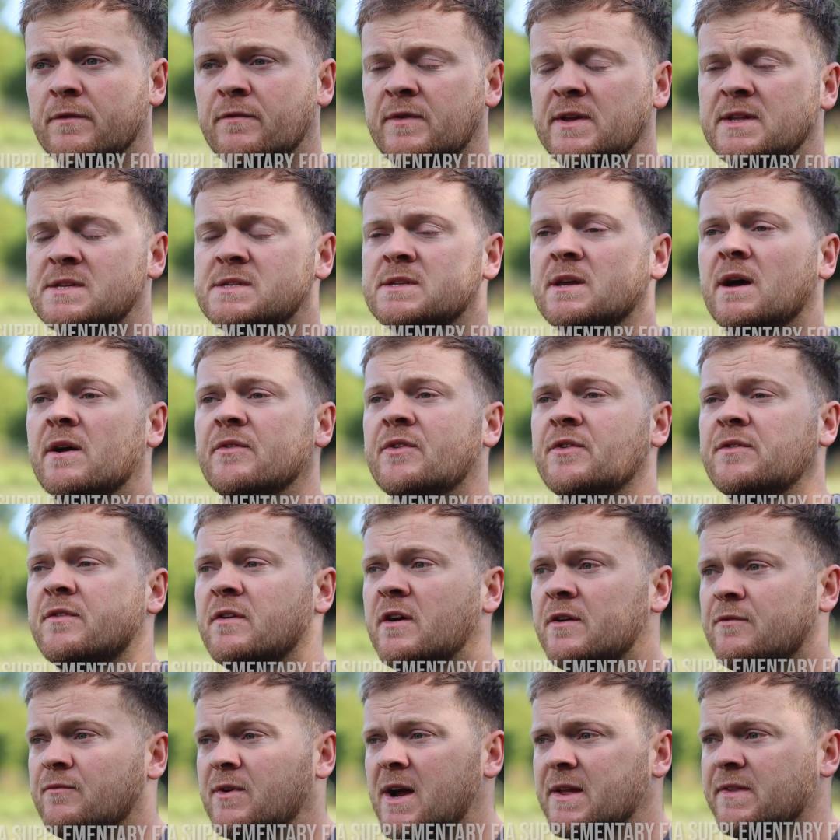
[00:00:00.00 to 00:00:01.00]
the feeds start to
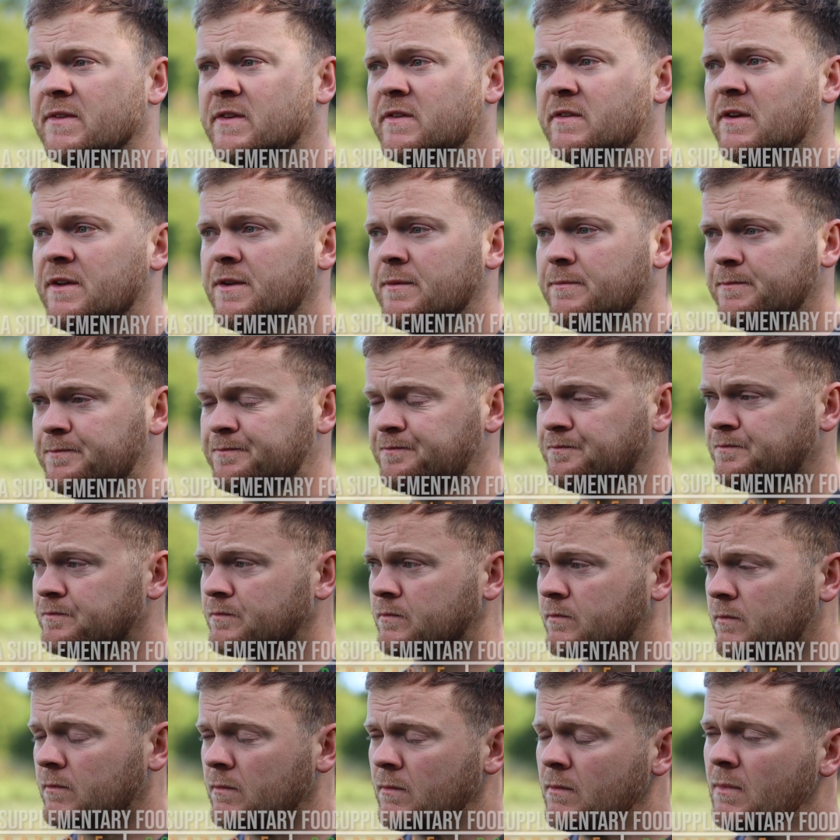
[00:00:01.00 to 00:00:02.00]
turn rancid.
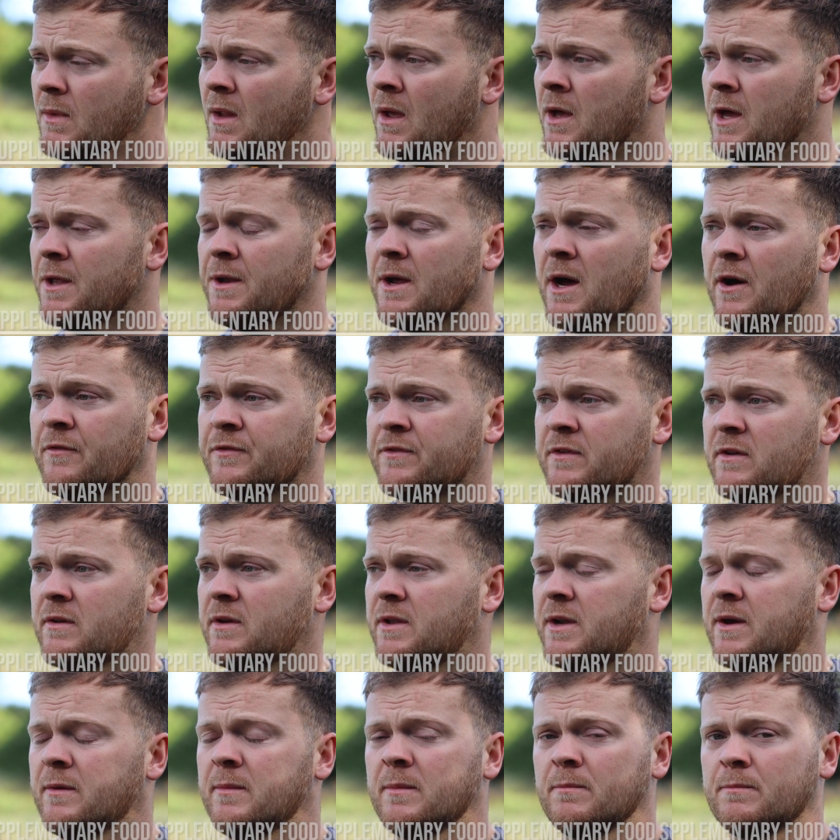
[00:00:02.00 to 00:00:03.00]
And after,
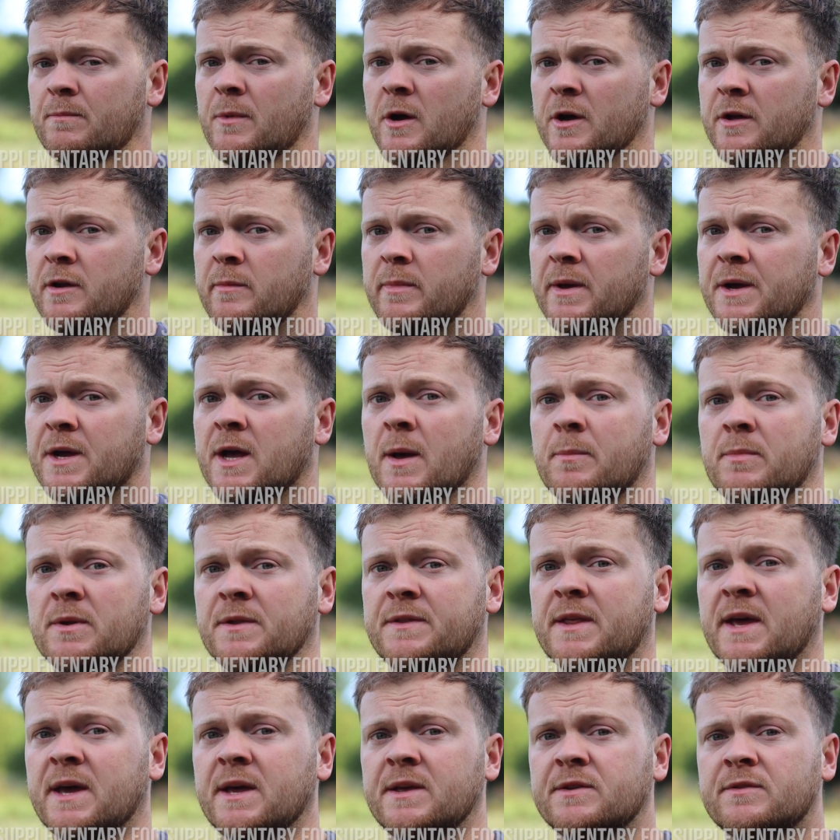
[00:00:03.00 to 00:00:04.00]
you know, might only be a couple
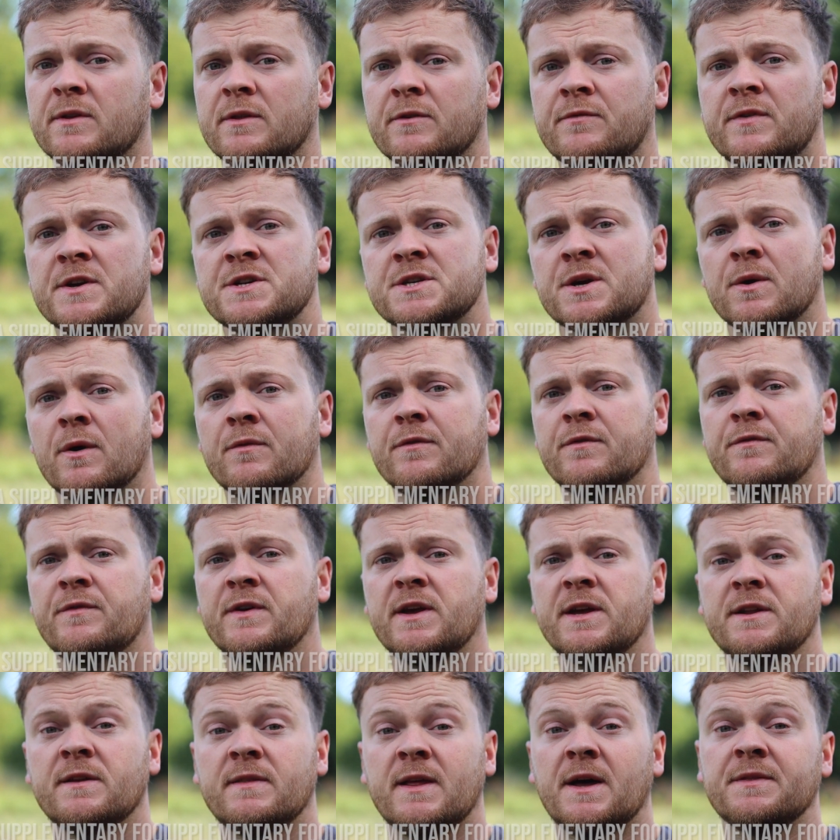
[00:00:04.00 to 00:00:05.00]
of days that the fish go off the
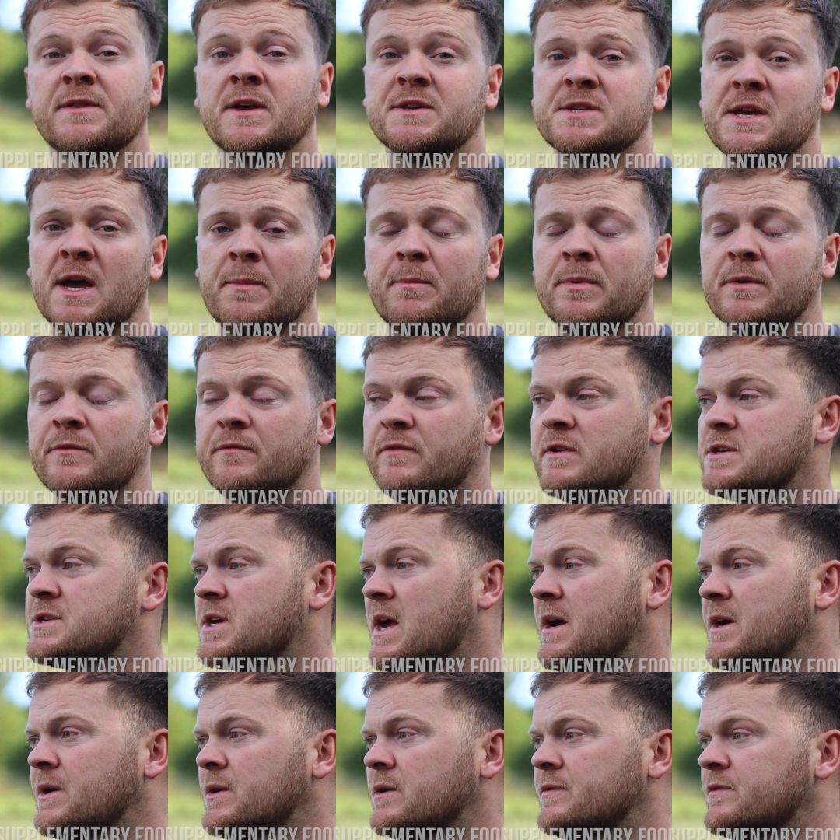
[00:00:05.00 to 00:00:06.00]
feed, and that does happen. Fish
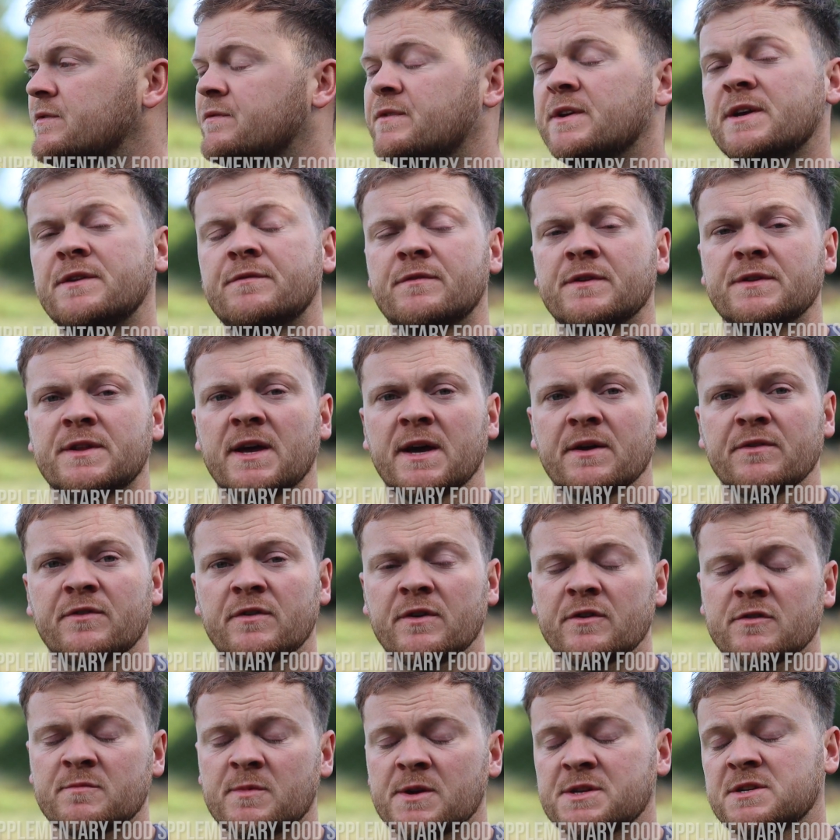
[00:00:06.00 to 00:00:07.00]
can go off the feed for a day or
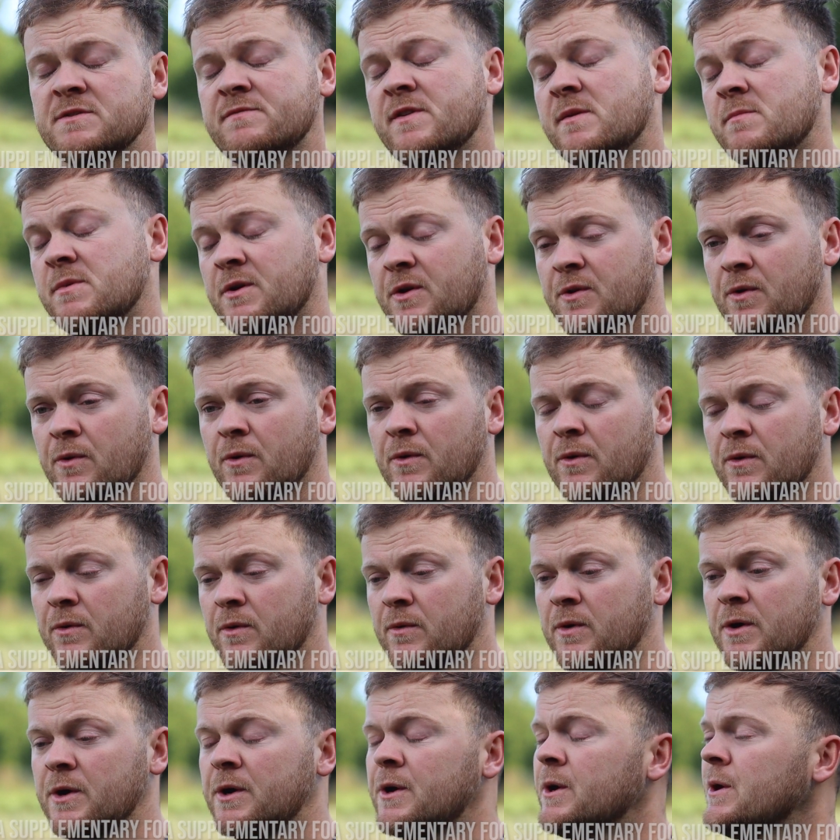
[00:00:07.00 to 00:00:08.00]
2, especially if they've been
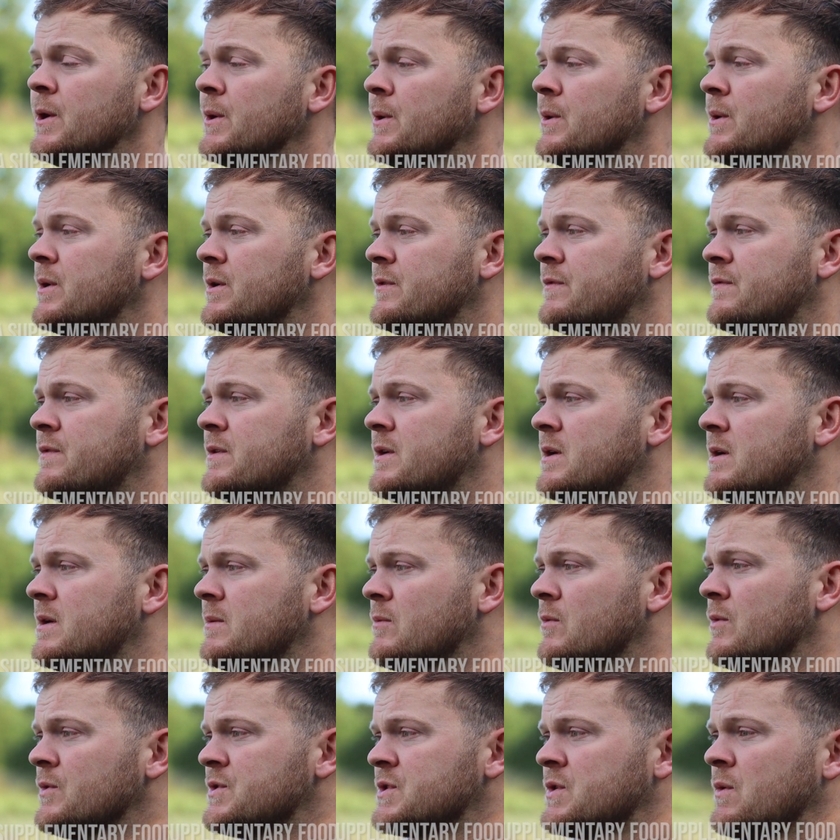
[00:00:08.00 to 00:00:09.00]
caught, or if
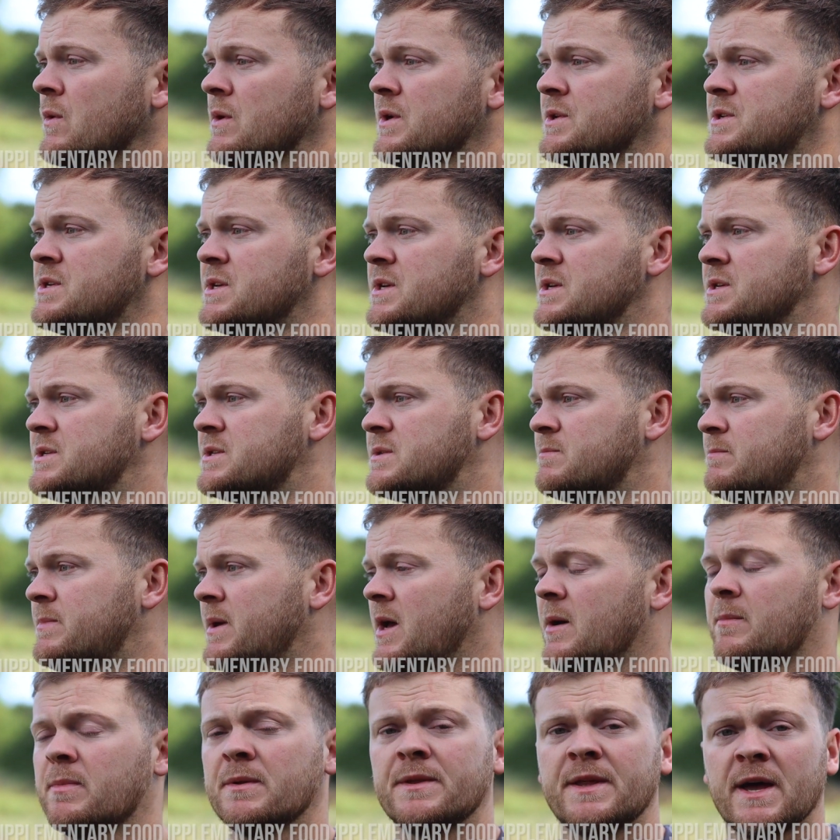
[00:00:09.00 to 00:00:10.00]
the water quality's a
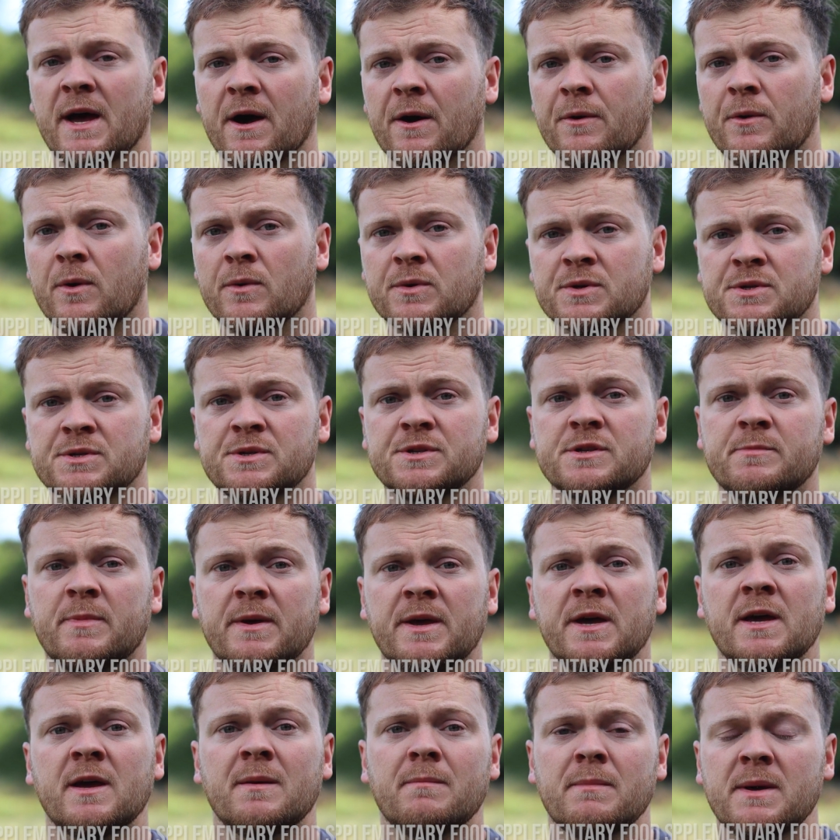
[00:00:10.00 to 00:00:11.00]
bit up and down, oxygen's a
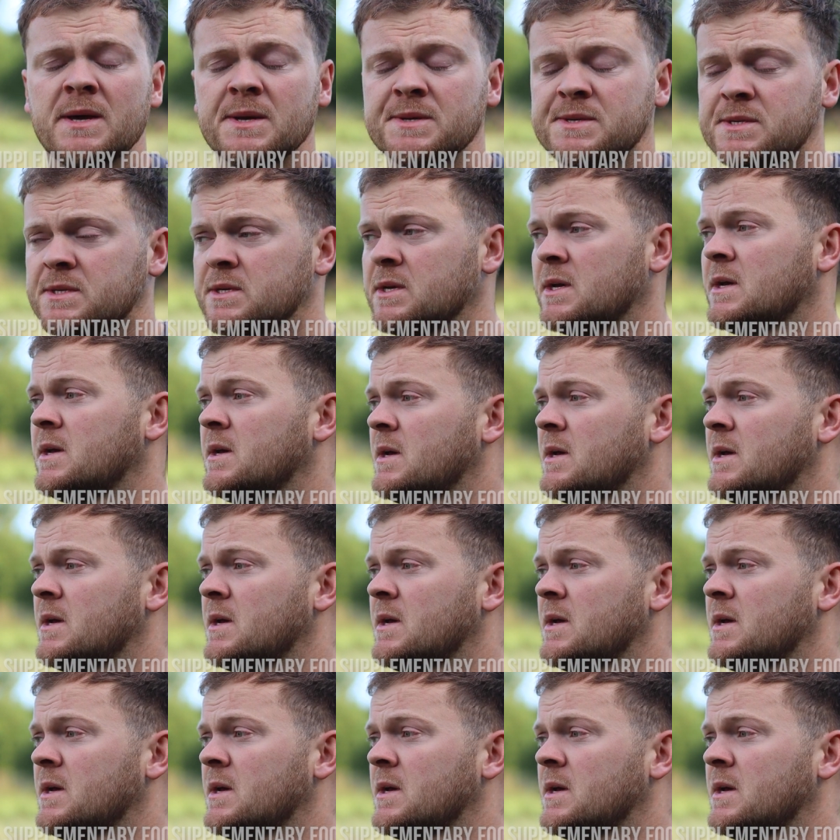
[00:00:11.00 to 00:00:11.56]
bit hit and miss.